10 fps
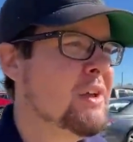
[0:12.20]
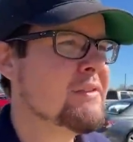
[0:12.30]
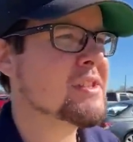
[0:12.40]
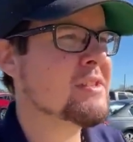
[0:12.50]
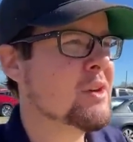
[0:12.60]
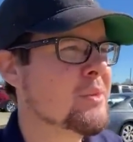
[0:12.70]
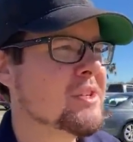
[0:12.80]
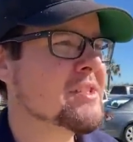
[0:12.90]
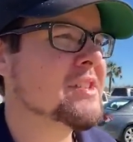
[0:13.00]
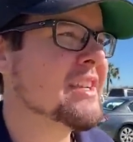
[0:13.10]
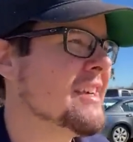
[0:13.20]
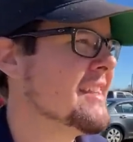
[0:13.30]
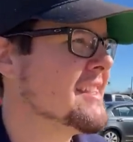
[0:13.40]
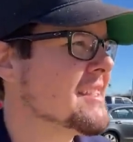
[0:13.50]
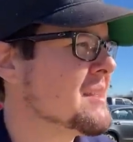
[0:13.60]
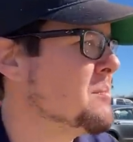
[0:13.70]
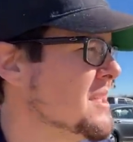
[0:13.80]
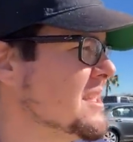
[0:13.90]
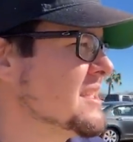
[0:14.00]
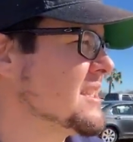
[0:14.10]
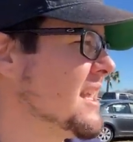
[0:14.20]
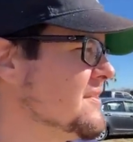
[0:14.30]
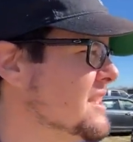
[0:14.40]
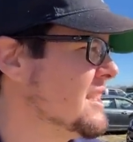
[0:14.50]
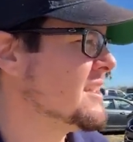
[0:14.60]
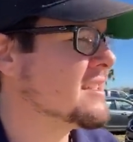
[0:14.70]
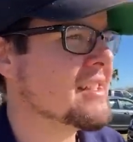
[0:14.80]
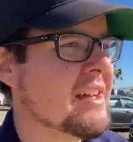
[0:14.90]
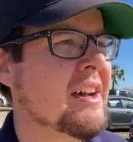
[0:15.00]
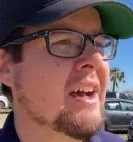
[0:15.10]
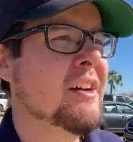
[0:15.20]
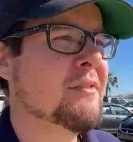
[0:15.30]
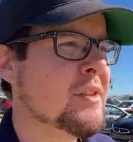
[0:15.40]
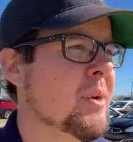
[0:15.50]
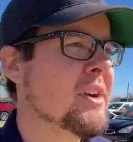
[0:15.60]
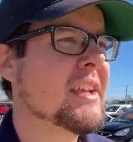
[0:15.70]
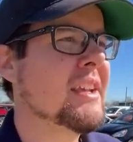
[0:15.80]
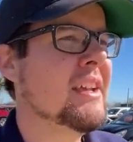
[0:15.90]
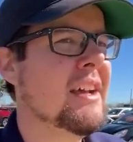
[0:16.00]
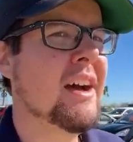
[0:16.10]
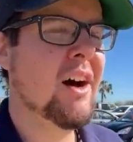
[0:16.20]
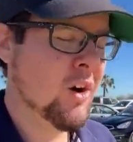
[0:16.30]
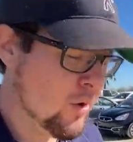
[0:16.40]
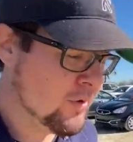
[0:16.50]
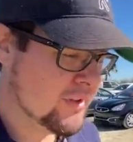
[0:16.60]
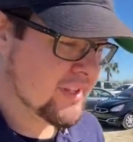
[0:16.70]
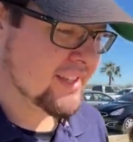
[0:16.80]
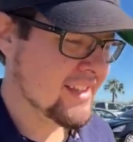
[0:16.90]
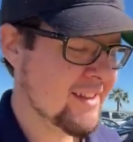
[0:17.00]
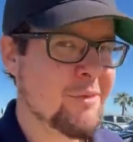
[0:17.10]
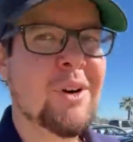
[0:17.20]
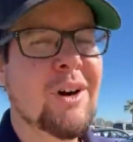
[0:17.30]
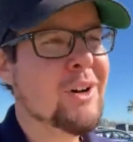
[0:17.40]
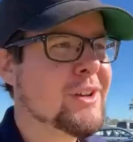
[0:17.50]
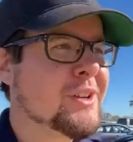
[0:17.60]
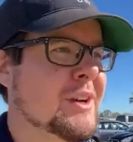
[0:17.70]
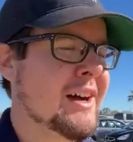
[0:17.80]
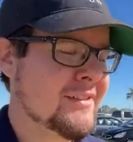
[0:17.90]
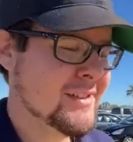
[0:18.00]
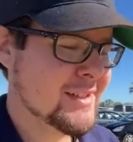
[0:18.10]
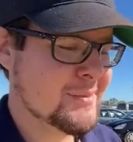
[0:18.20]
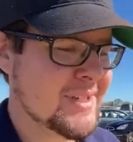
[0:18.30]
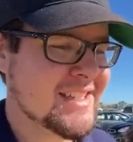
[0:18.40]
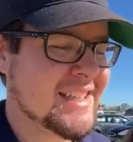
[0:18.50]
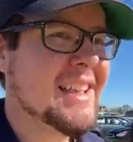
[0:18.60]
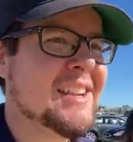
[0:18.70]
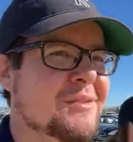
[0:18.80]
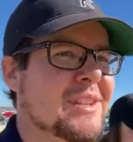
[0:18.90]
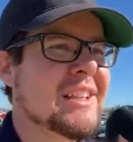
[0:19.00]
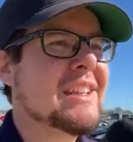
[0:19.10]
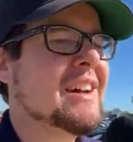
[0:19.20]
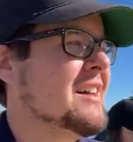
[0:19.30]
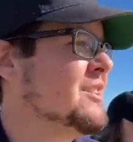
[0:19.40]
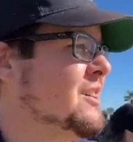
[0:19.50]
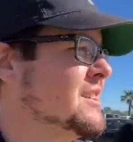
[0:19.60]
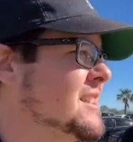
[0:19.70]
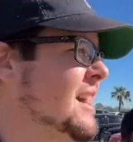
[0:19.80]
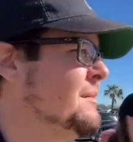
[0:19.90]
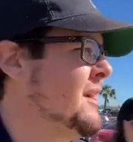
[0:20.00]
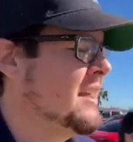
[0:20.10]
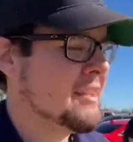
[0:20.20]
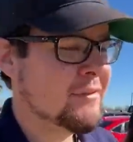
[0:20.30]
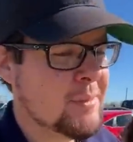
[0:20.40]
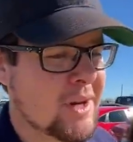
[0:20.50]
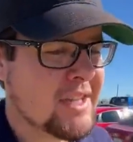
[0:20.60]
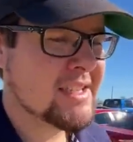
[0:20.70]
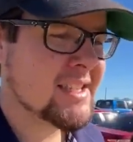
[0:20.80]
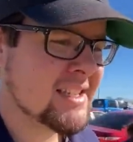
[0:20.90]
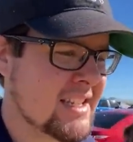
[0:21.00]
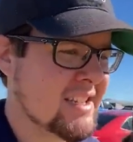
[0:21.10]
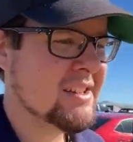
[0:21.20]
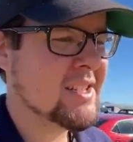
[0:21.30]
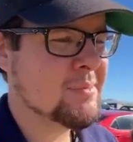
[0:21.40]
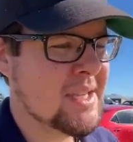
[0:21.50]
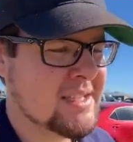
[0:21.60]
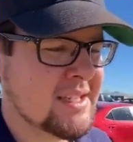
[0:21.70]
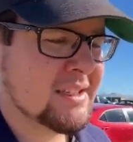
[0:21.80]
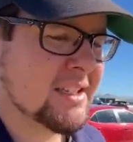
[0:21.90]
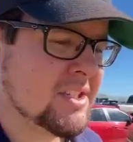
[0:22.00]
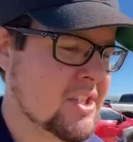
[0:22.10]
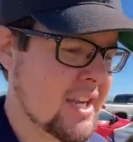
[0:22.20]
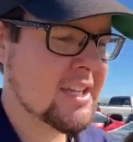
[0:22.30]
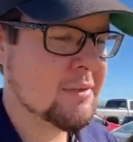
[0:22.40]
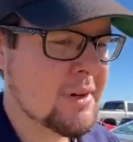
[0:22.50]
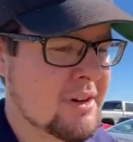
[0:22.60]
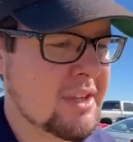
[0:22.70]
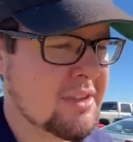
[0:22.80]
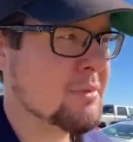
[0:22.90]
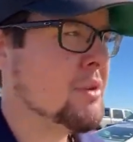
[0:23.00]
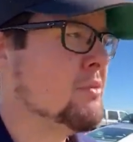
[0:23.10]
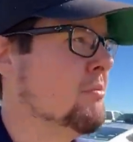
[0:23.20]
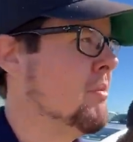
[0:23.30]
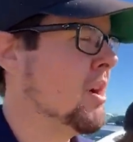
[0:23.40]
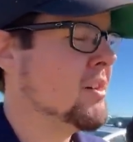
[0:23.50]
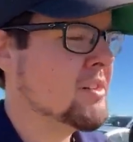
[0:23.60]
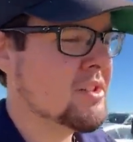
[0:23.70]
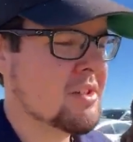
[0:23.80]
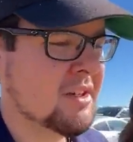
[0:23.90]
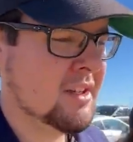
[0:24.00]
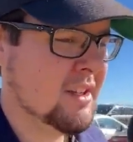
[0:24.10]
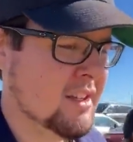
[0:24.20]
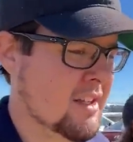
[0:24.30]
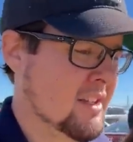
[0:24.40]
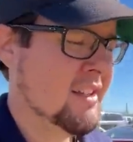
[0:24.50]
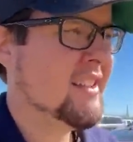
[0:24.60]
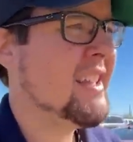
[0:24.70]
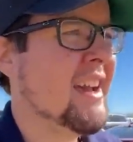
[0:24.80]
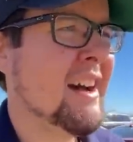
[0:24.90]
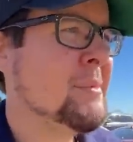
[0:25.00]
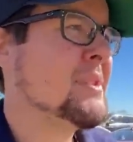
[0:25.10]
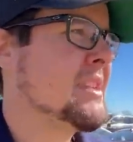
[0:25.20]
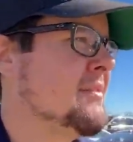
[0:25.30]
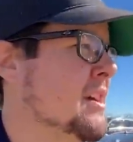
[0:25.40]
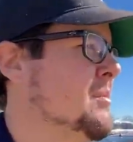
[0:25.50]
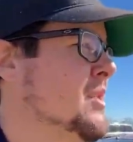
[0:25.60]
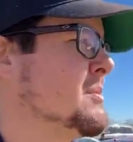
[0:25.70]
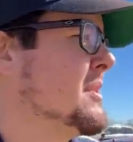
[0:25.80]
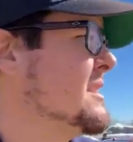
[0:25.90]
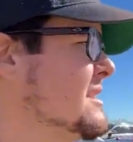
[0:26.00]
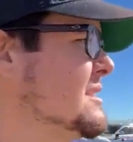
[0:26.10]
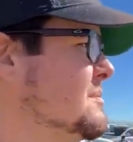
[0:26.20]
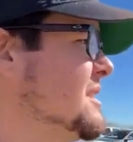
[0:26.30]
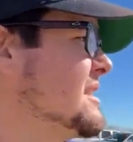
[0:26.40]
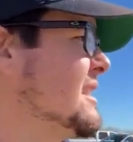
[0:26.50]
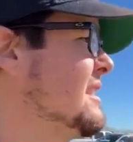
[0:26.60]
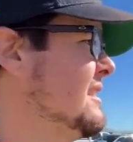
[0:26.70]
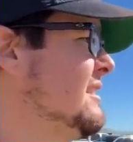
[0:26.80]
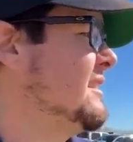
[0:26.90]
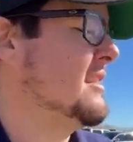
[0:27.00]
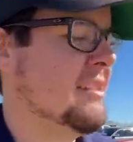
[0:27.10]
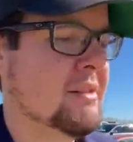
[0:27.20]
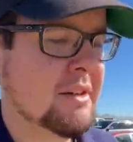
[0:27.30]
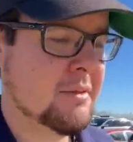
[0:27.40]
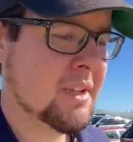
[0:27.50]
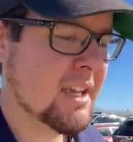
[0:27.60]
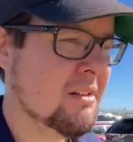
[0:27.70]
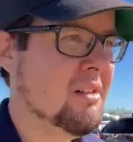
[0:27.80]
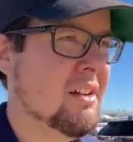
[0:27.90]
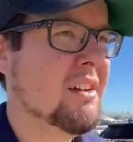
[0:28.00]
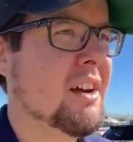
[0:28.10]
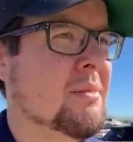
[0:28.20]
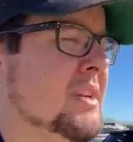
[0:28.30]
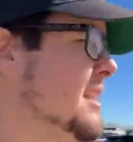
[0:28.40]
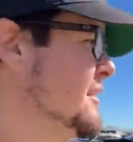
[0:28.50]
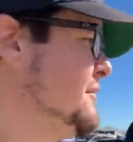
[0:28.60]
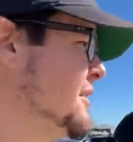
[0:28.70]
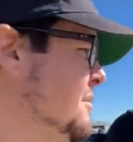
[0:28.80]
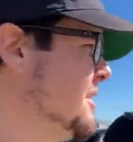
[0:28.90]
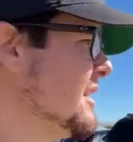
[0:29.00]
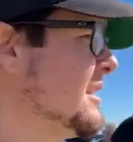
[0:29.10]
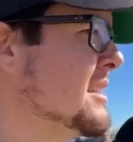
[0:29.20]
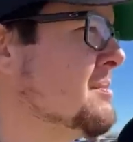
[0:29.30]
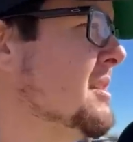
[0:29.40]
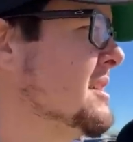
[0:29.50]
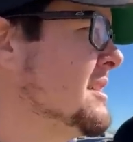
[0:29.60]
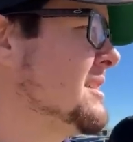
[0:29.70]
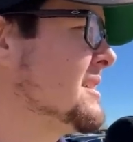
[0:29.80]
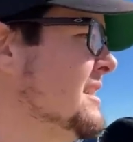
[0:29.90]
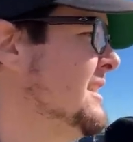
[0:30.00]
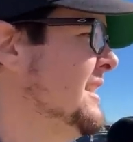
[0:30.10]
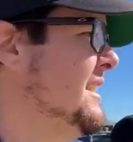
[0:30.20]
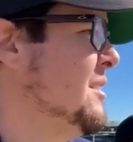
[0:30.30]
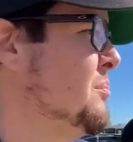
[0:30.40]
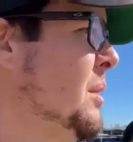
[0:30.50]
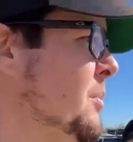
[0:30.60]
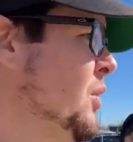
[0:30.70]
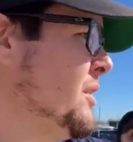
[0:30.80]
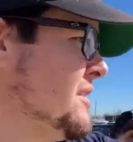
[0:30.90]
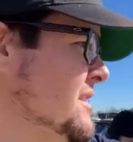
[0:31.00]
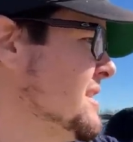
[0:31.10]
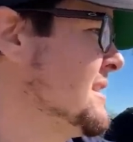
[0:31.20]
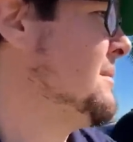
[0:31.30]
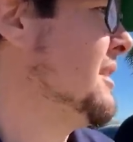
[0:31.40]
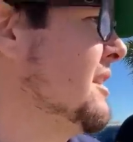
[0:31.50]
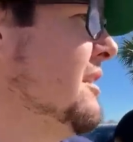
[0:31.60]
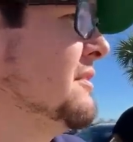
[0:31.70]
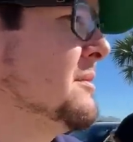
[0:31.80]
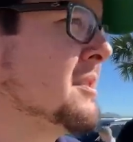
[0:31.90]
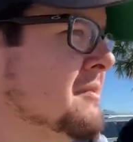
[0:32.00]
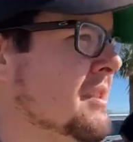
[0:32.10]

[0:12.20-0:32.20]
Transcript: of the snowbirds are here, and this is the busiest that I have seen this uh, flea market in all really yeah time. well all year obviously yeah. but uh, in a really uh, long time the flea market season here is basically january through march opposite of most yeah opposite of uh, most places but uh, yeah, here we go. Auburndale Flea Market. This place is... oh, I already see some uh, golf clubs over